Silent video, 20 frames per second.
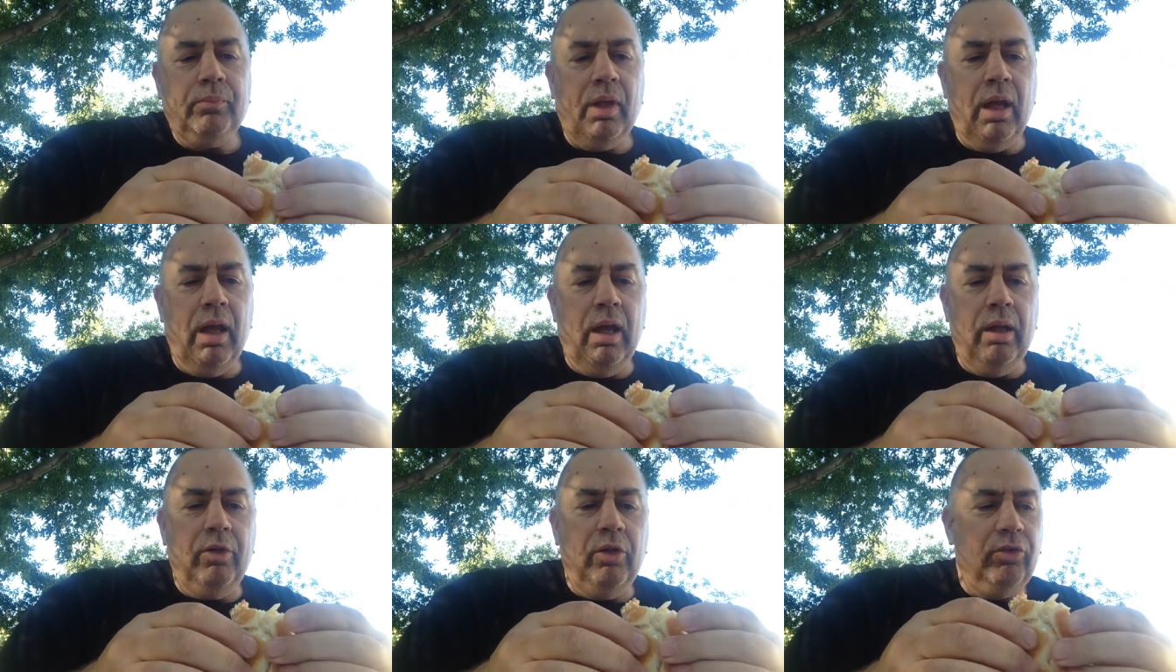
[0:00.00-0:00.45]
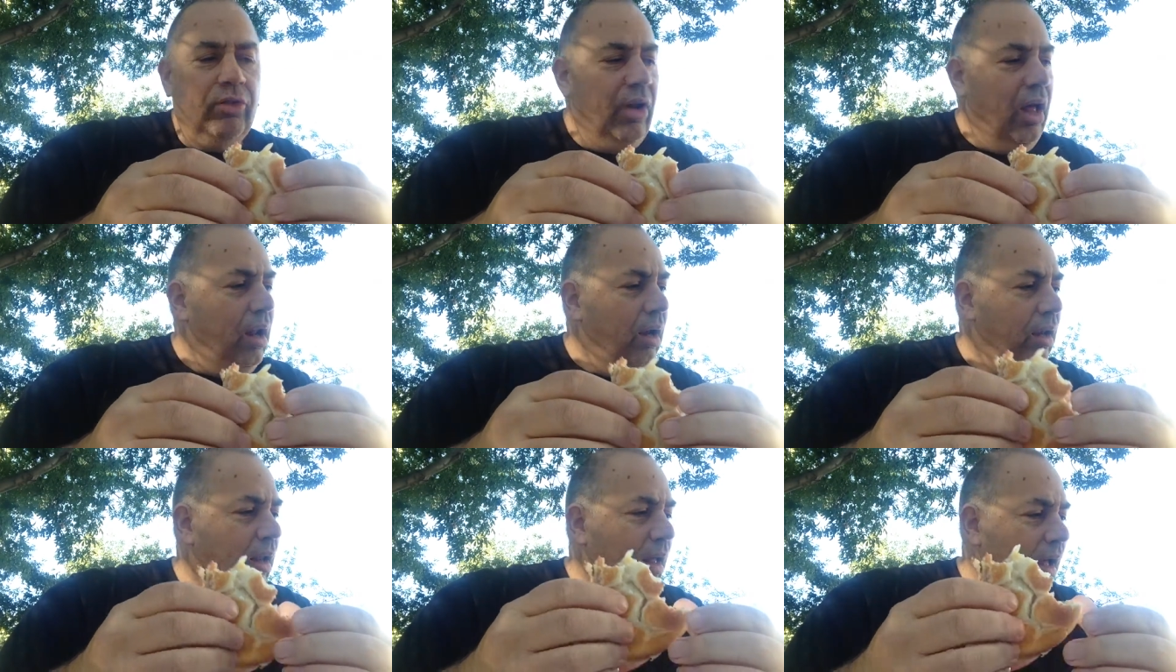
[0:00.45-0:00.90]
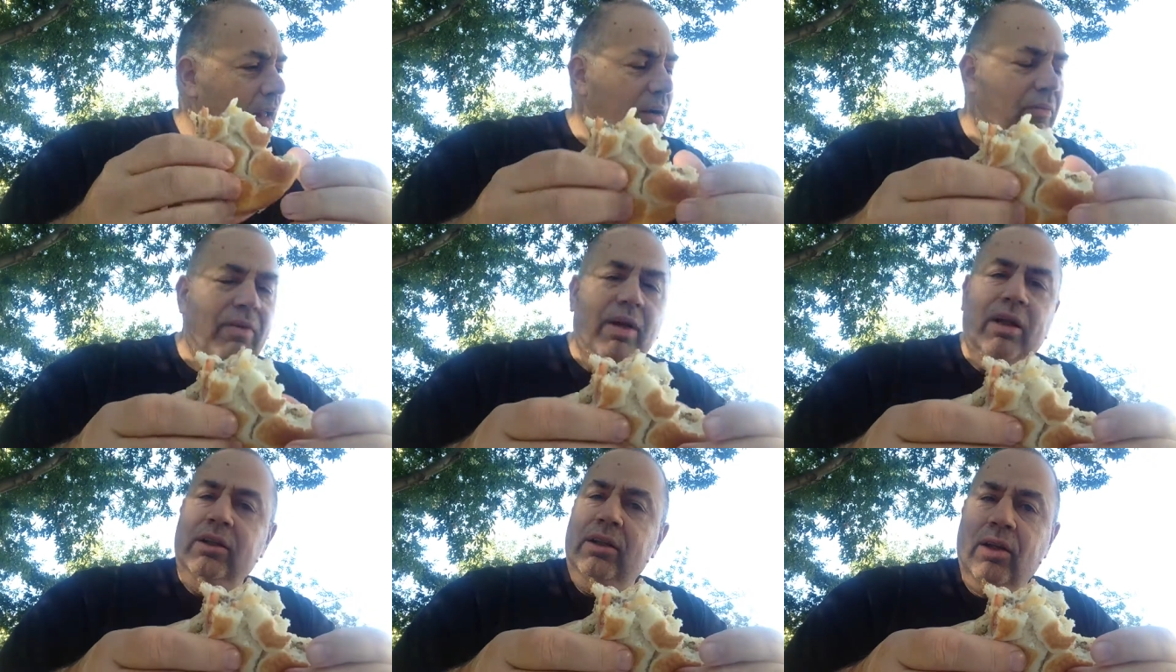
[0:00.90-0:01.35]
Uh, there's not a lot
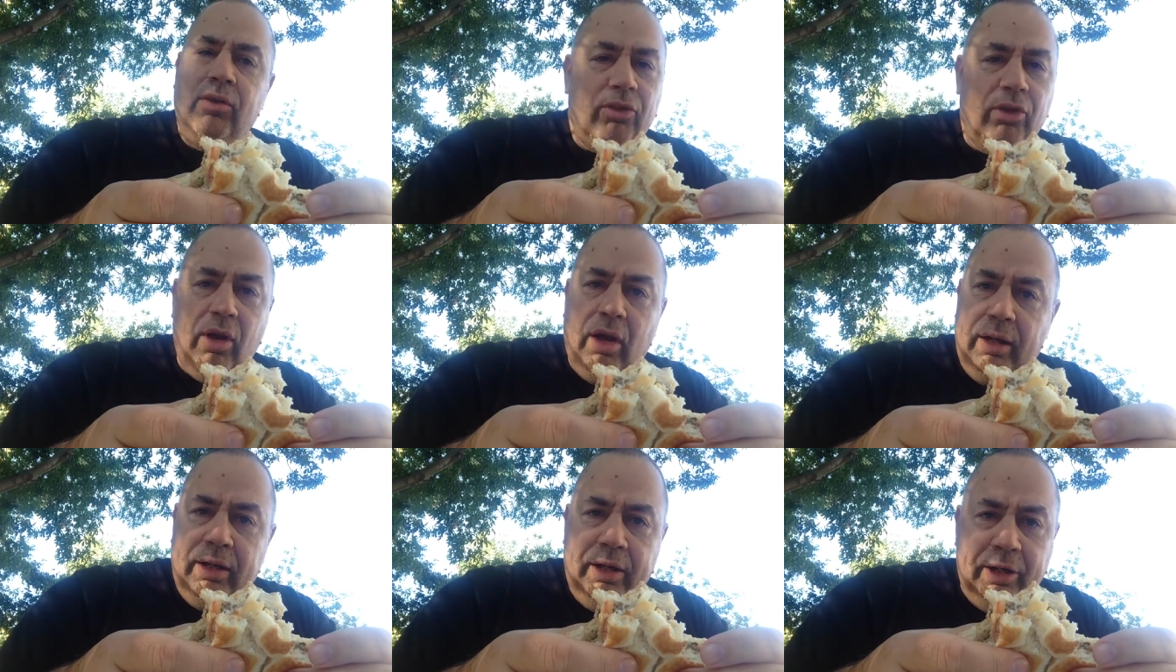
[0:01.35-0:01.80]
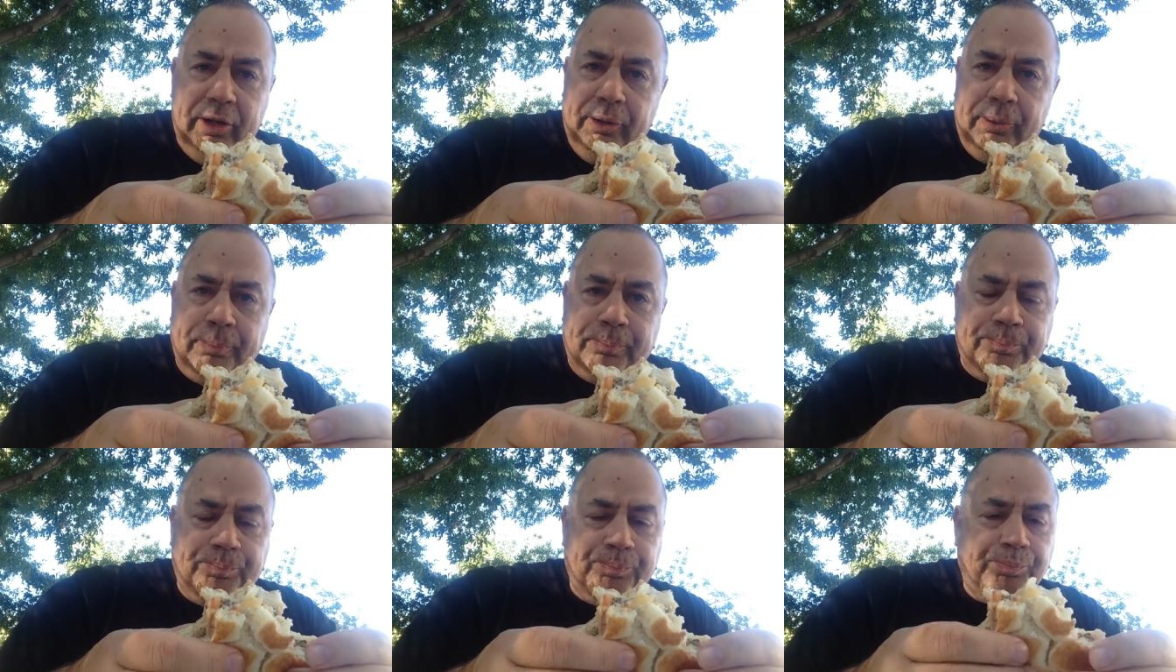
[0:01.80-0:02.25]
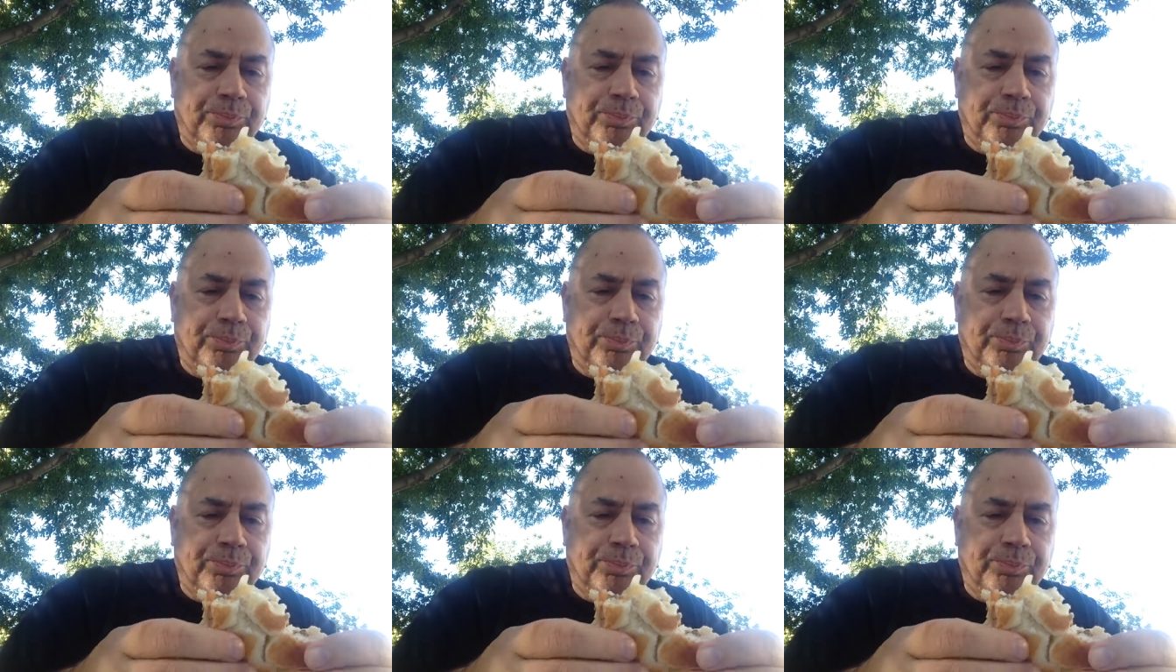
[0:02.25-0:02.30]
of onions on here.